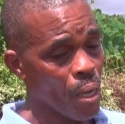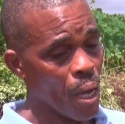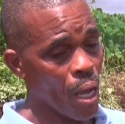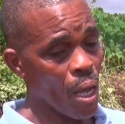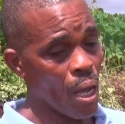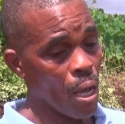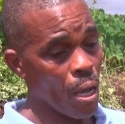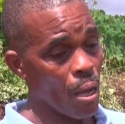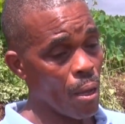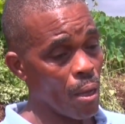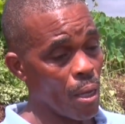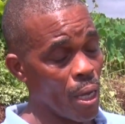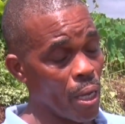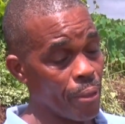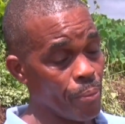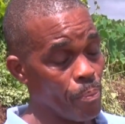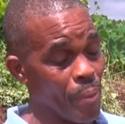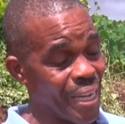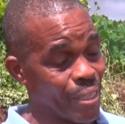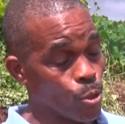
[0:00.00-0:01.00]

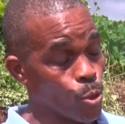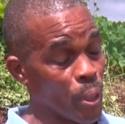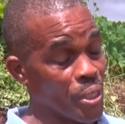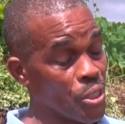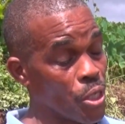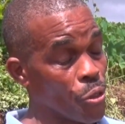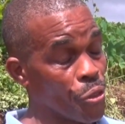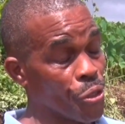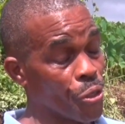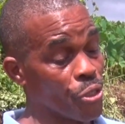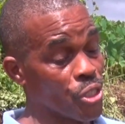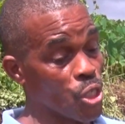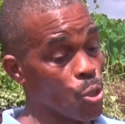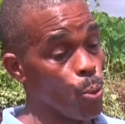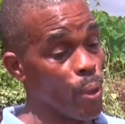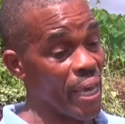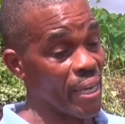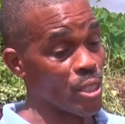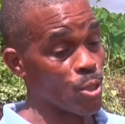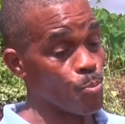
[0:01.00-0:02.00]
And by 2030,
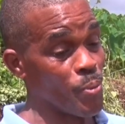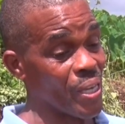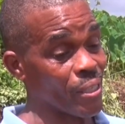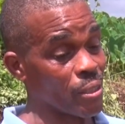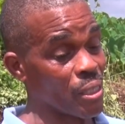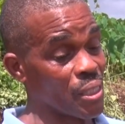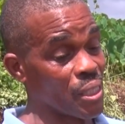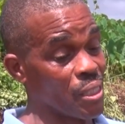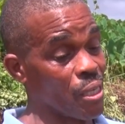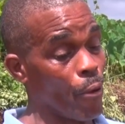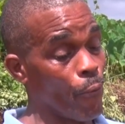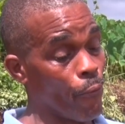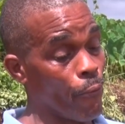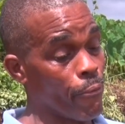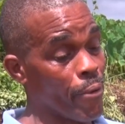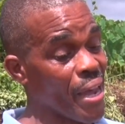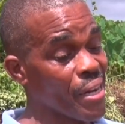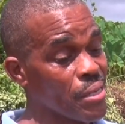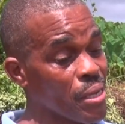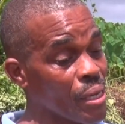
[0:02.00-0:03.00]
we expect to see a
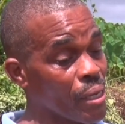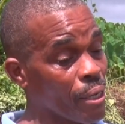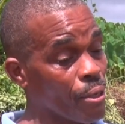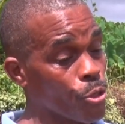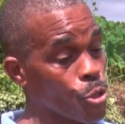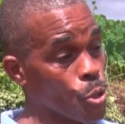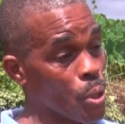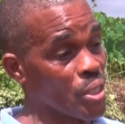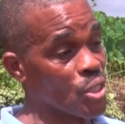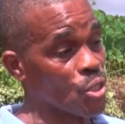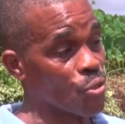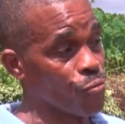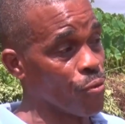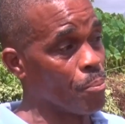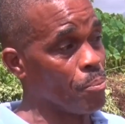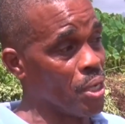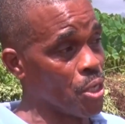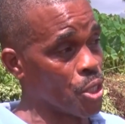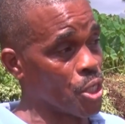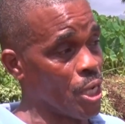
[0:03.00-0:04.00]
radical
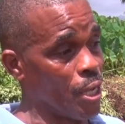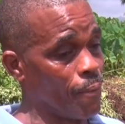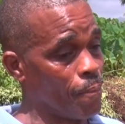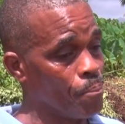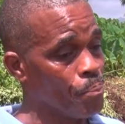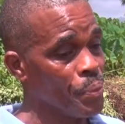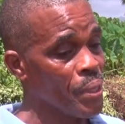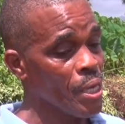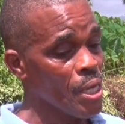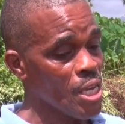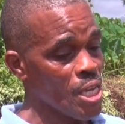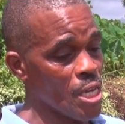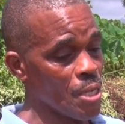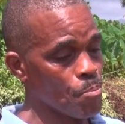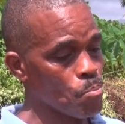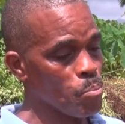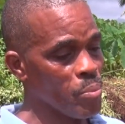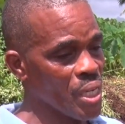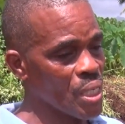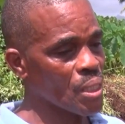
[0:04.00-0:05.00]
transformation.
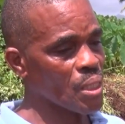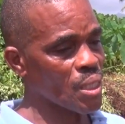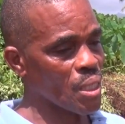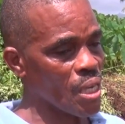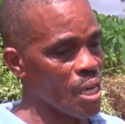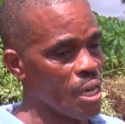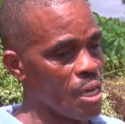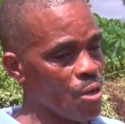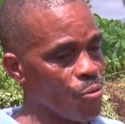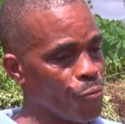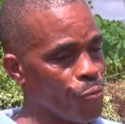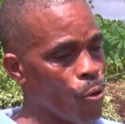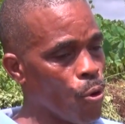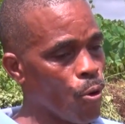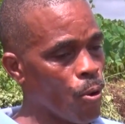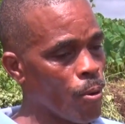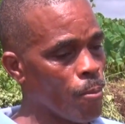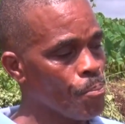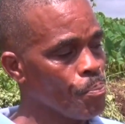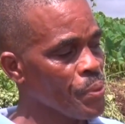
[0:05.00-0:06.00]
It means,
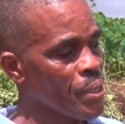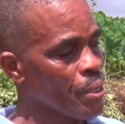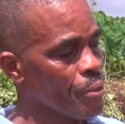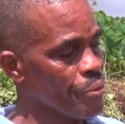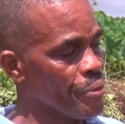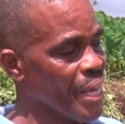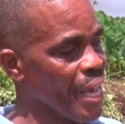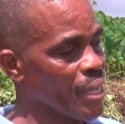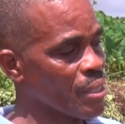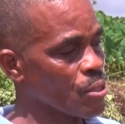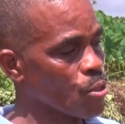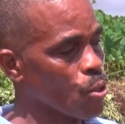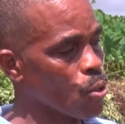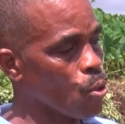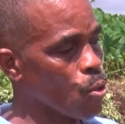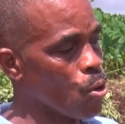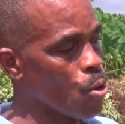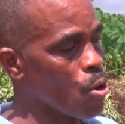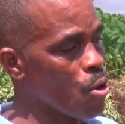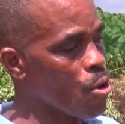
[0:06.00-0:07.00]
therefore, that
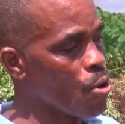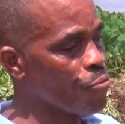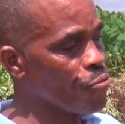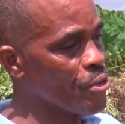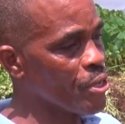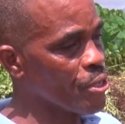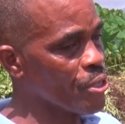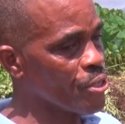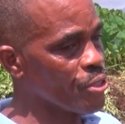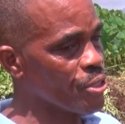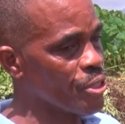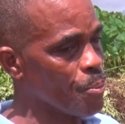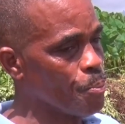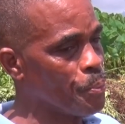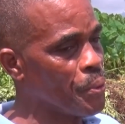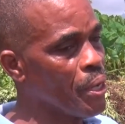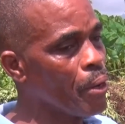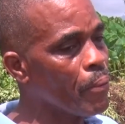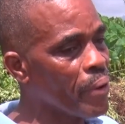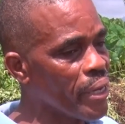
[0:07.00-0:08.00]
over the
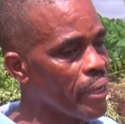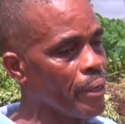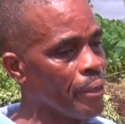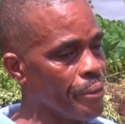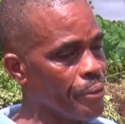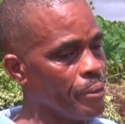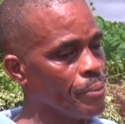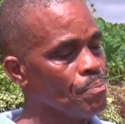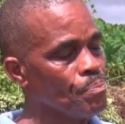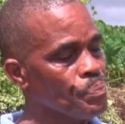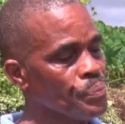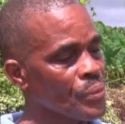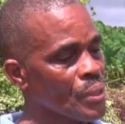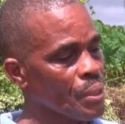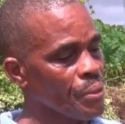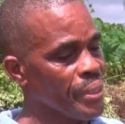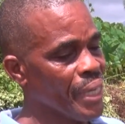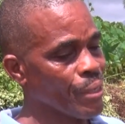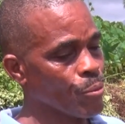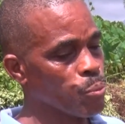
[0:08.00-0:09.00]
period
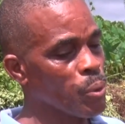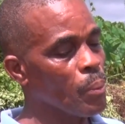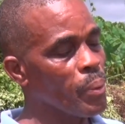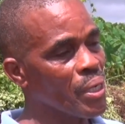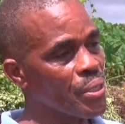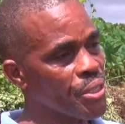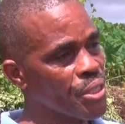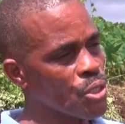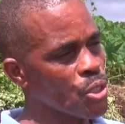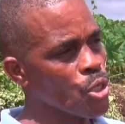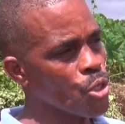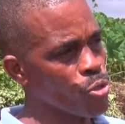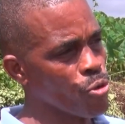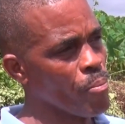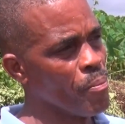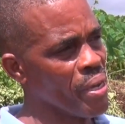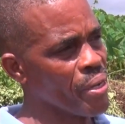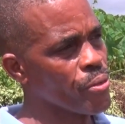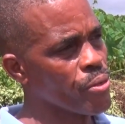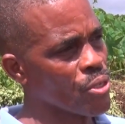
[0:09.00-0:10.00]
that we will see
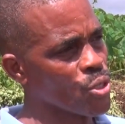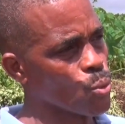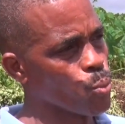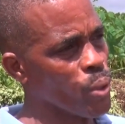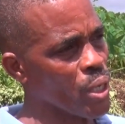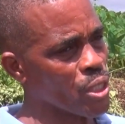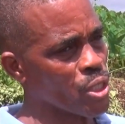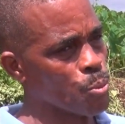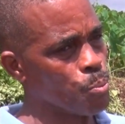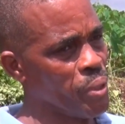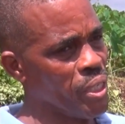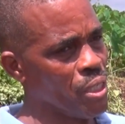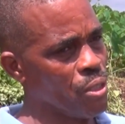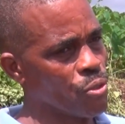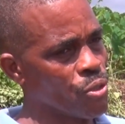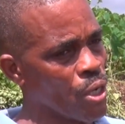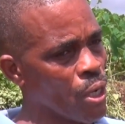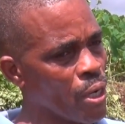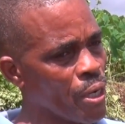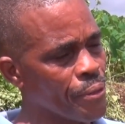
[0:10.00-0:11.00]
tremendous works
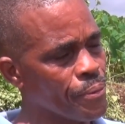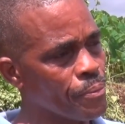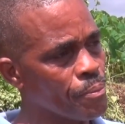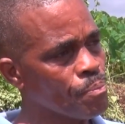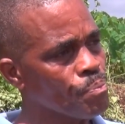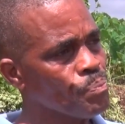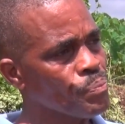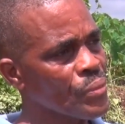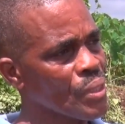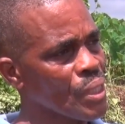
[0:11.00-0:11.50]
being done